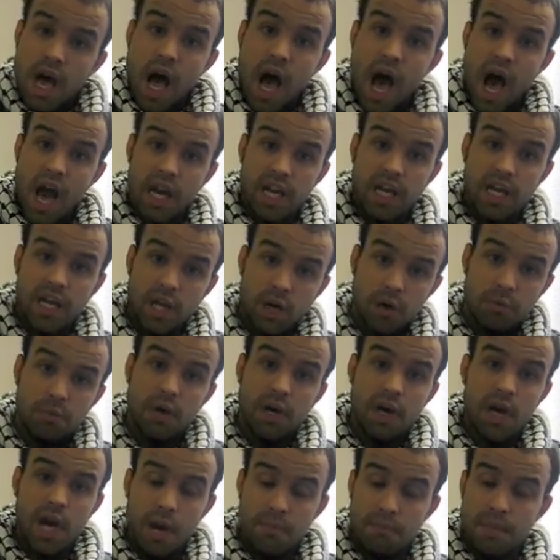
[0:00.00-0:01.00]
Alan
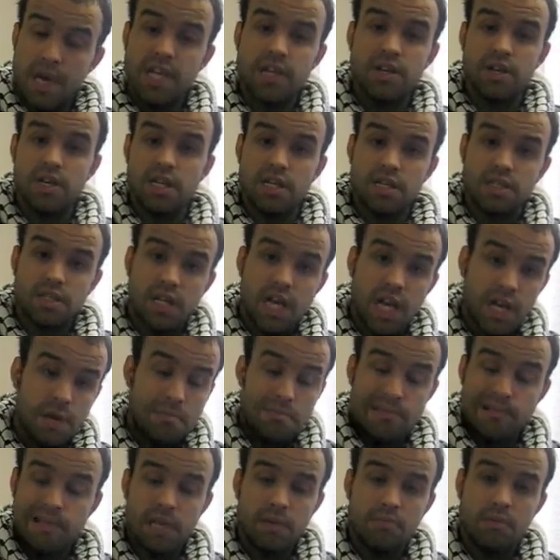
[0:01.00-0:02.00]
Gilbert immediately said
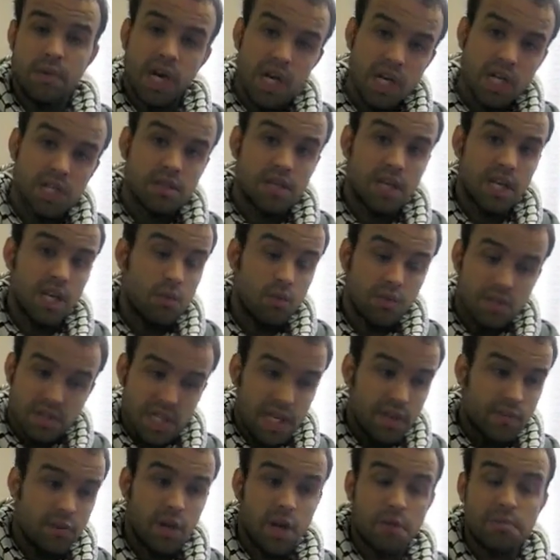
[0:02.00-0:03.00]
pretty much that he wasn't
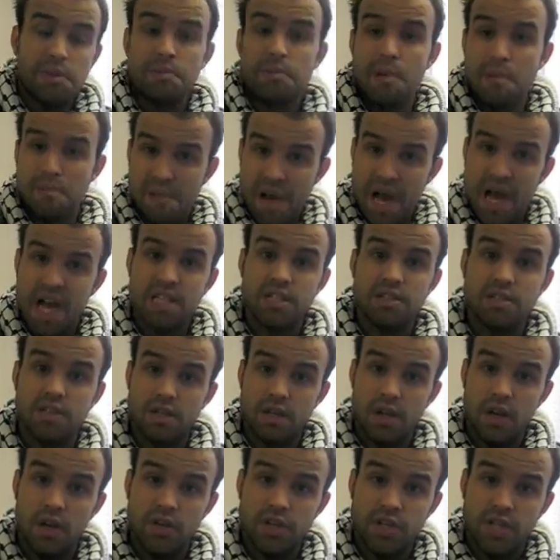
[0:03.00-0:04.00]
even going to be prepared to
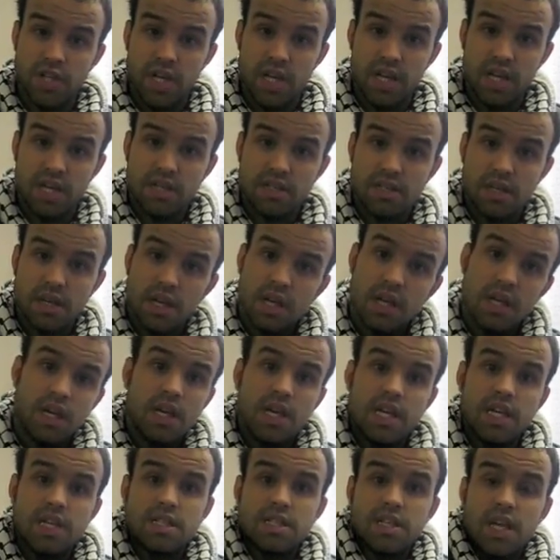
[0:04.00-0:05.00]
negotiate.
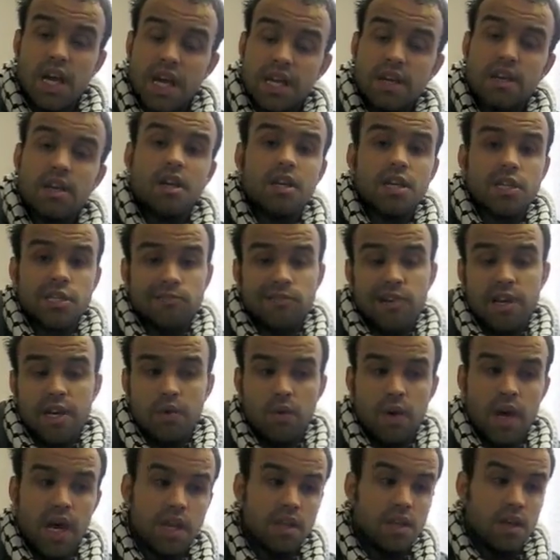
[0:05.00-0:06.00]
He said straight
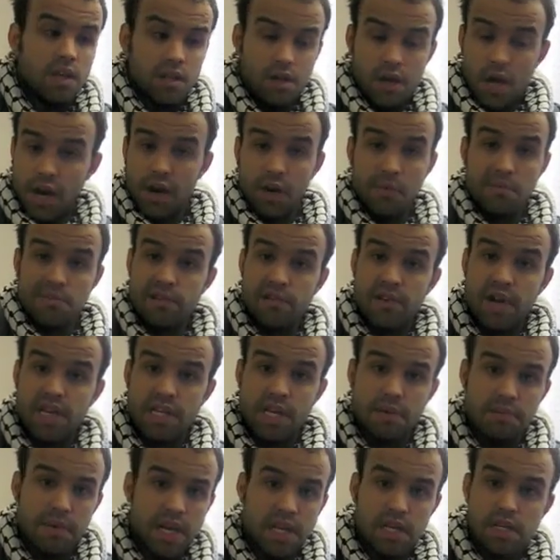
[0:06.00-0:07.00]
away that a number of our
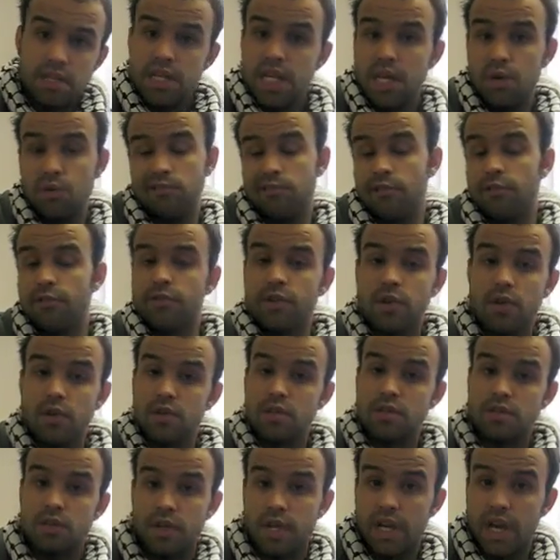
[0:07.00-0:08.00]
demands he would
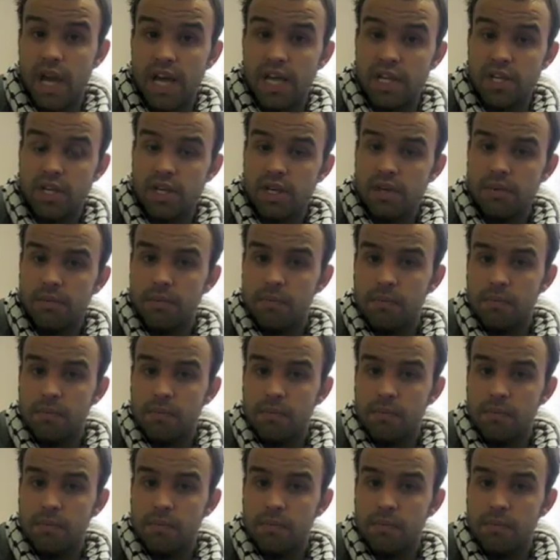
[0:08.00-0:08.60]
refuse to engage in.